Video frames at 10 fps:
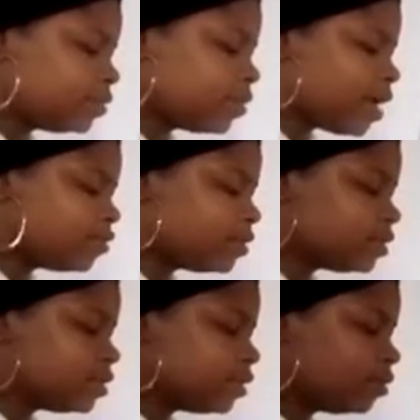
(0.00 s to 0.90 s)
We have
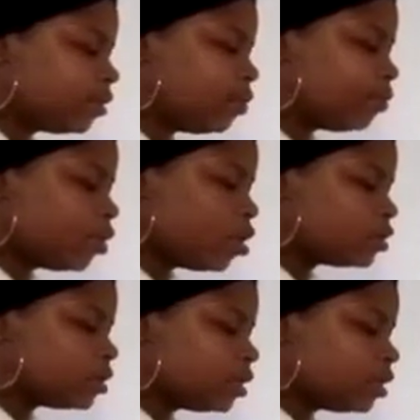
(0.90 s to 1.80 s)
16
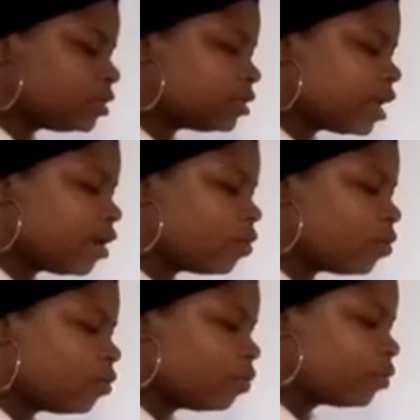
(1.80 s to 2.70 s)
plus
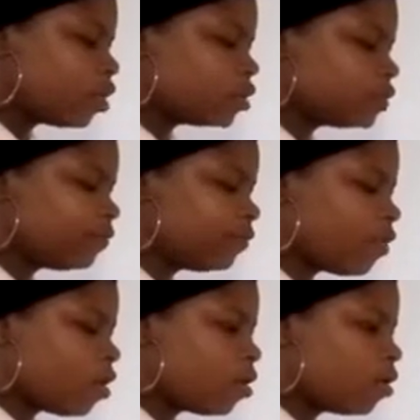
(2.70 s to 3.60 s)
0 plus
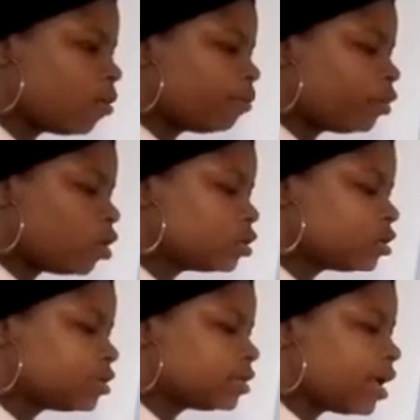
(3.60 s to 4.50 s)
4 plus
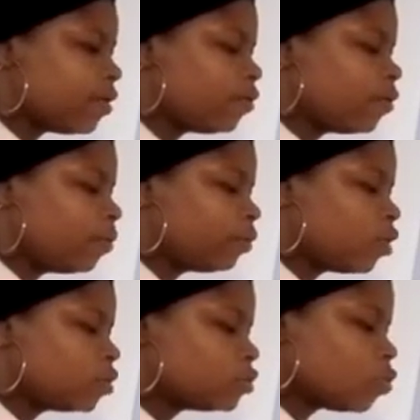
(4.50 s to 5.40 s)
0
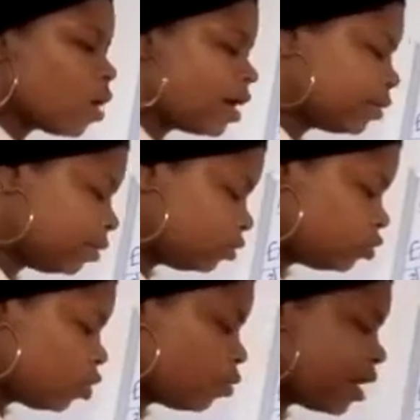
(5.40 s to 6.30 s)
plus 1.
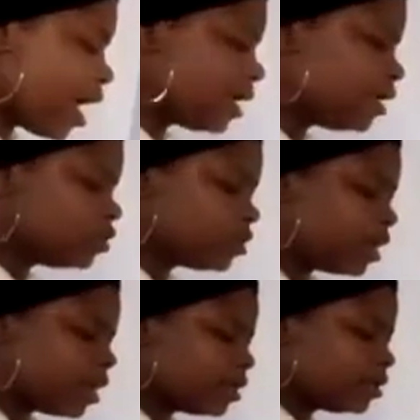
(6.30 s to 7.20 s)
So we add it
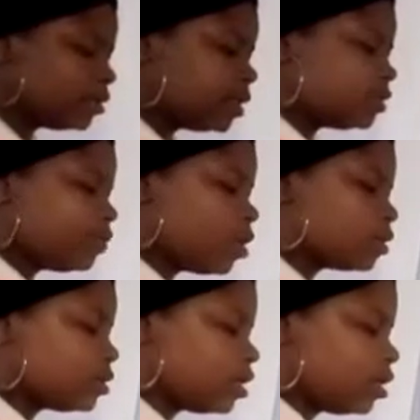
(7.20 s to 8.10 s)
together. This
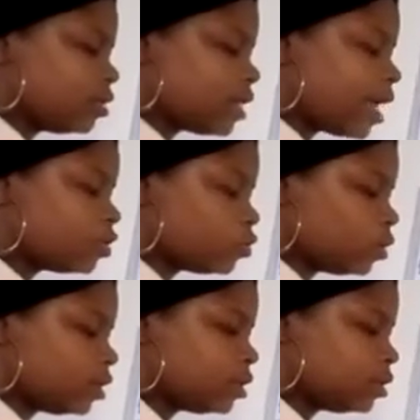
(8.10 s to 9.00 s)
plus this, that's
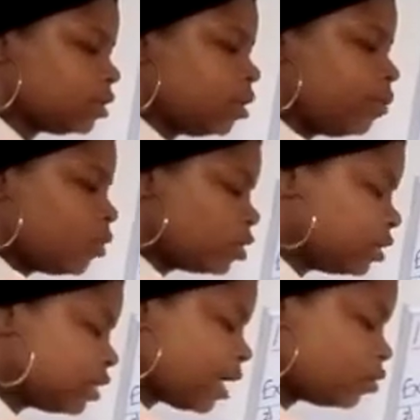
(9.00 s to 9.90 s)
20. Plus
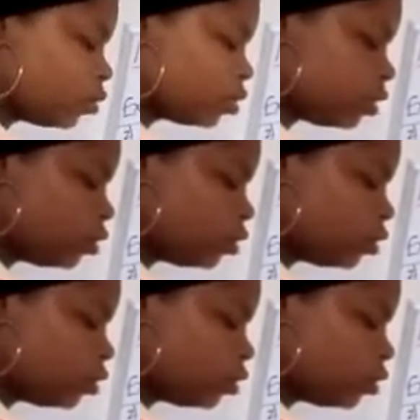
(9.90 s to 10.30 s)
this, that's what?